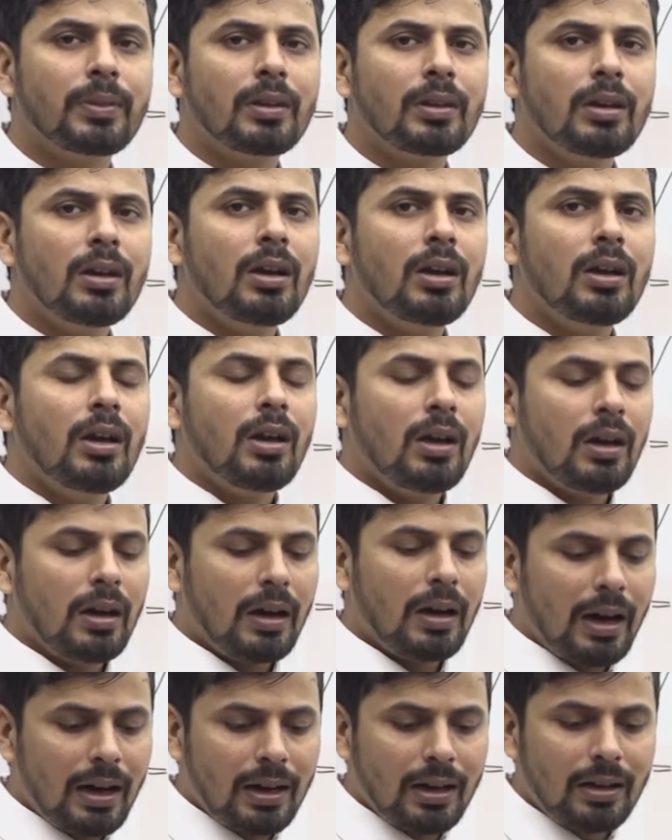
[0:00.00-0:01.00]
and
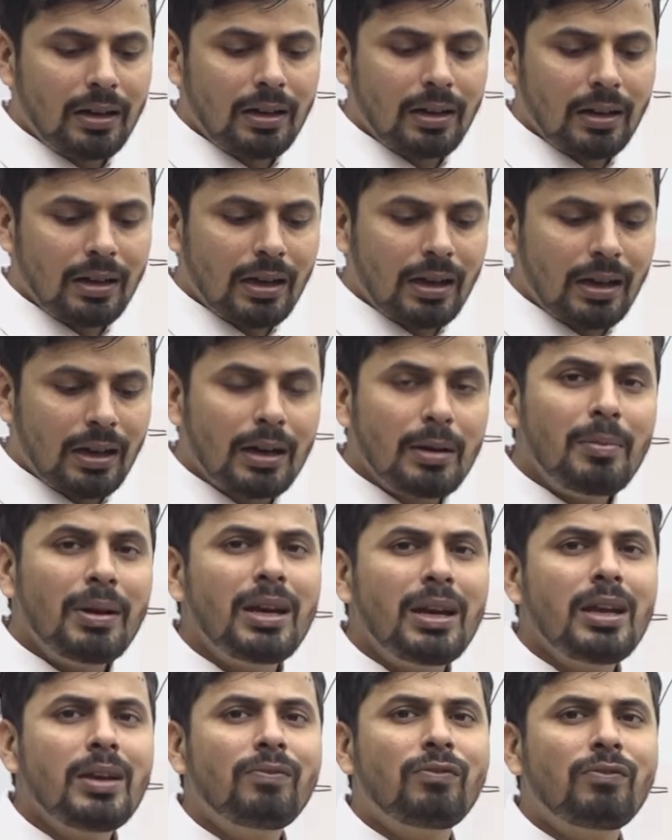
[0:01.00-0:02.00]
remaining
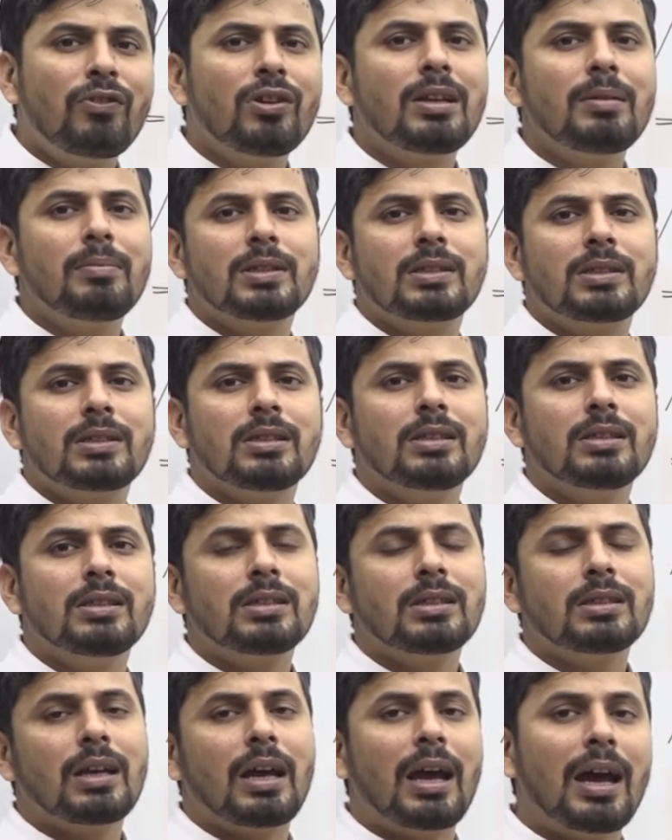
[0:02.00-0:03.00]
40 buses
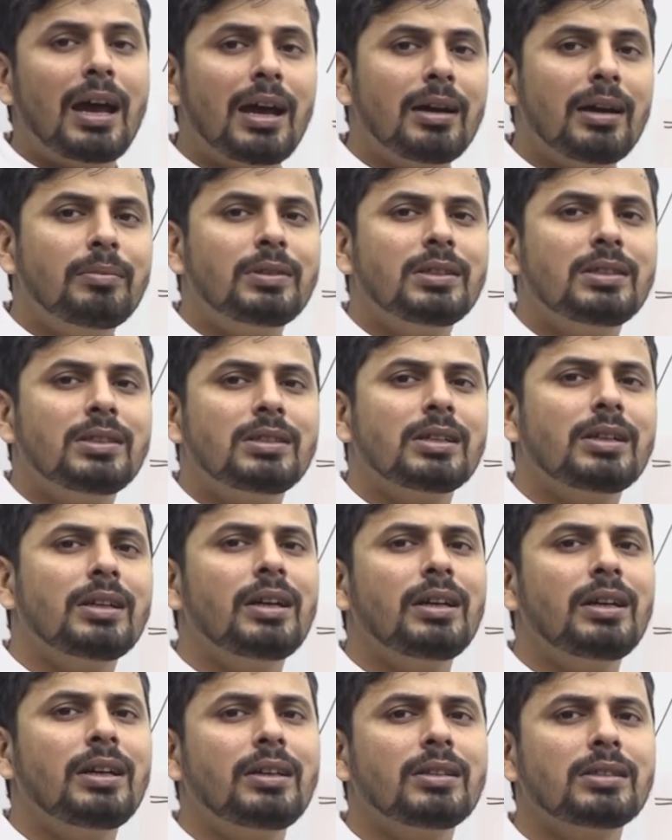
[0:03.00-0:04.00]
have the generators
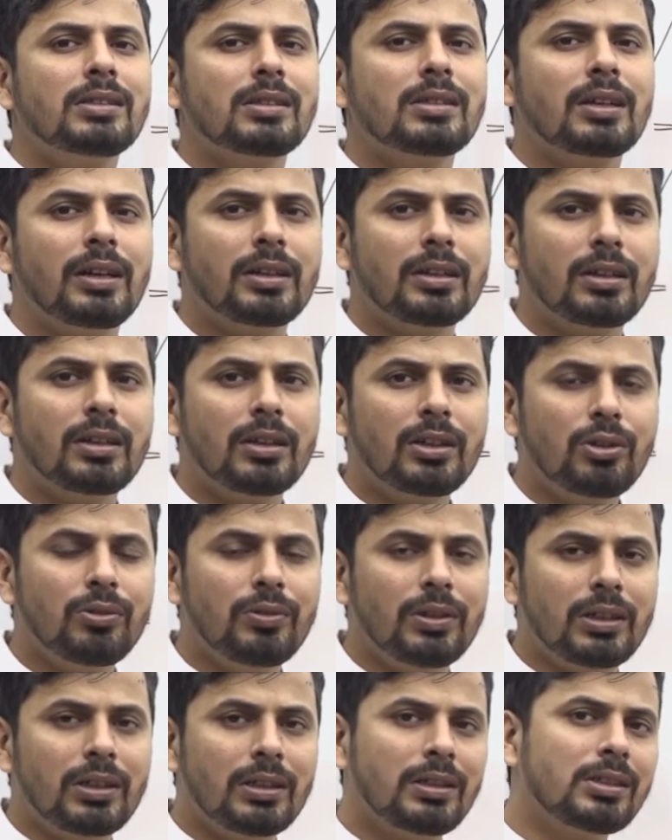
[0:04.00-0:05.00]
connected to it. It is
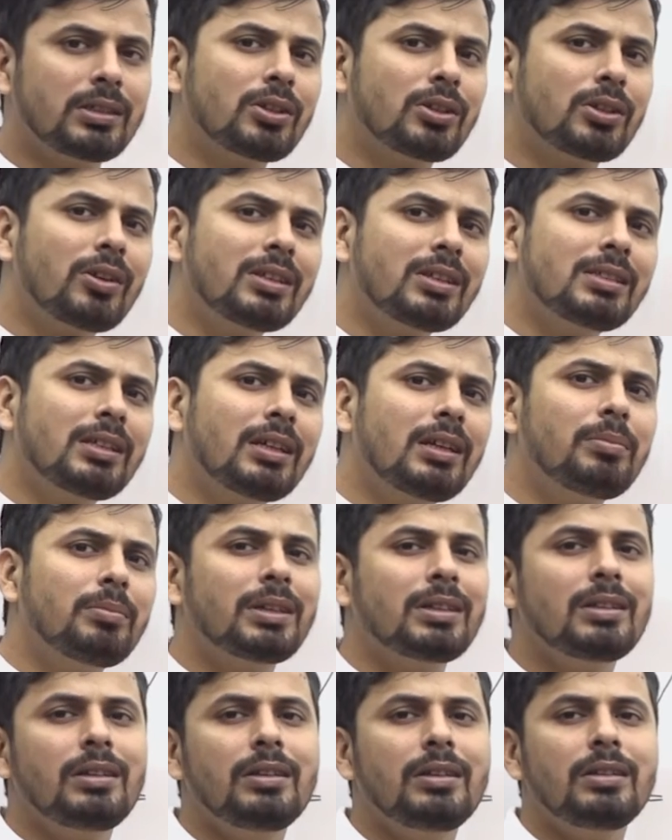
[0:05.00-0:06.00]
not said, but it is
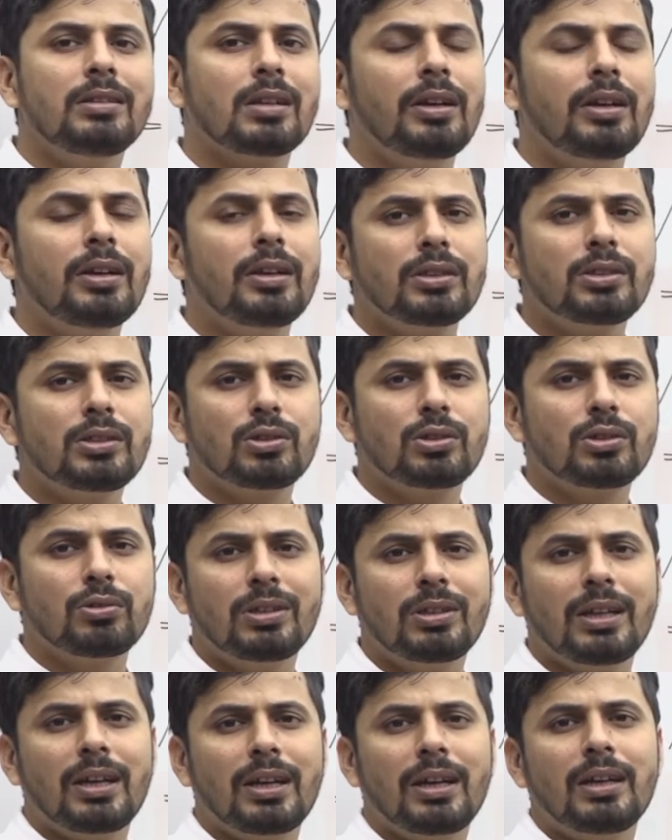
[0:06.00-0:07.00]
understood that
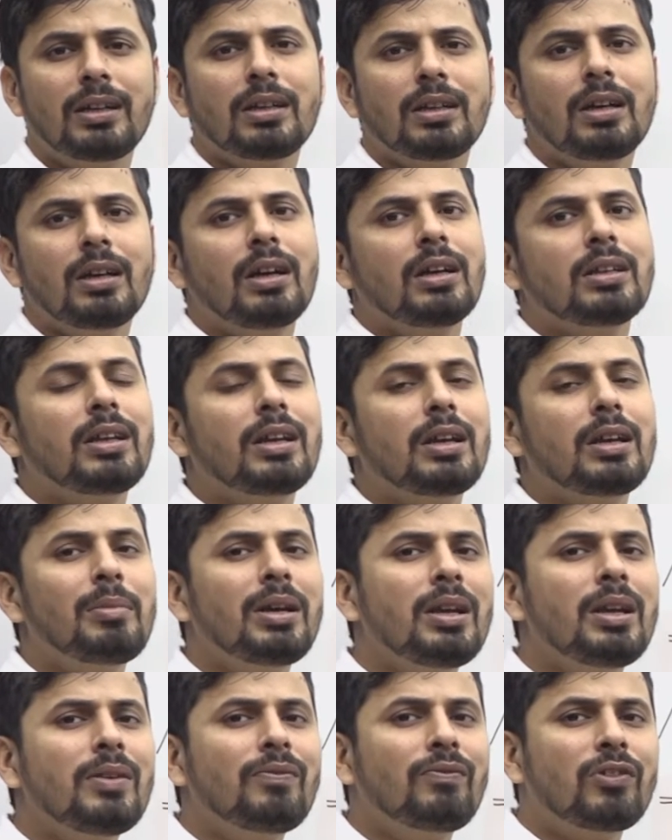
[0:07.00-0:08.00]
the remaining
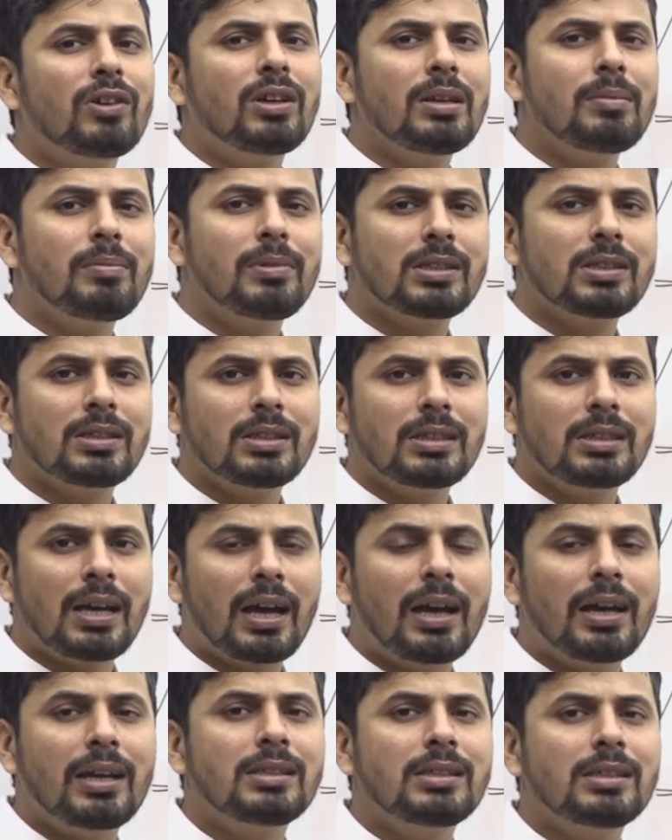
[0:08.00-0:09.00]
40 buses has
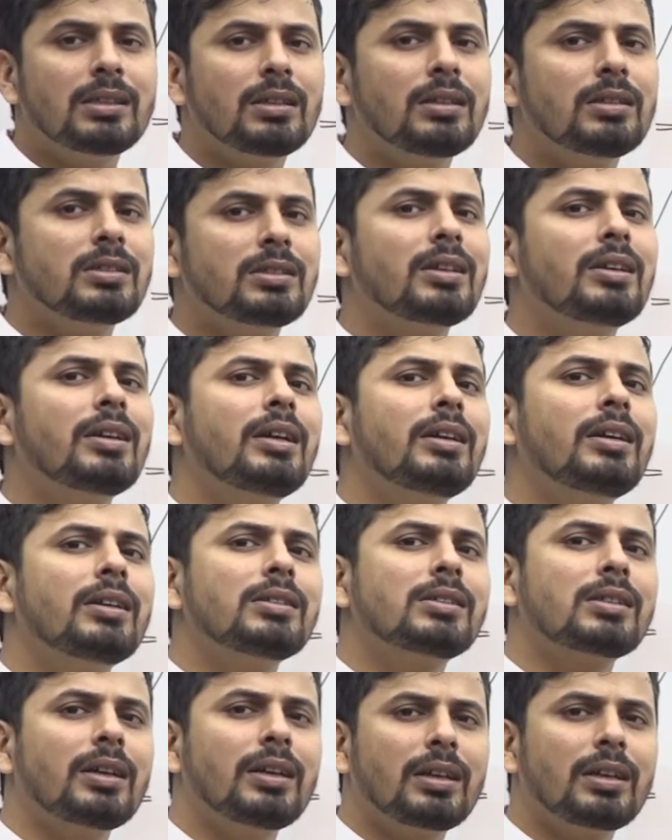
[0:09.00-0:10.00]
generators
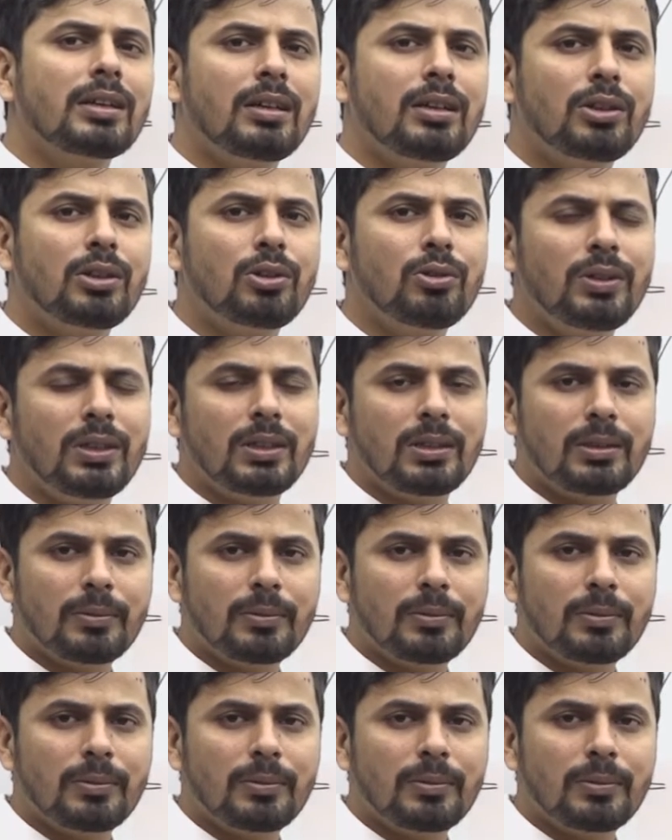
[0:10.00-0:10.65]
connected to it.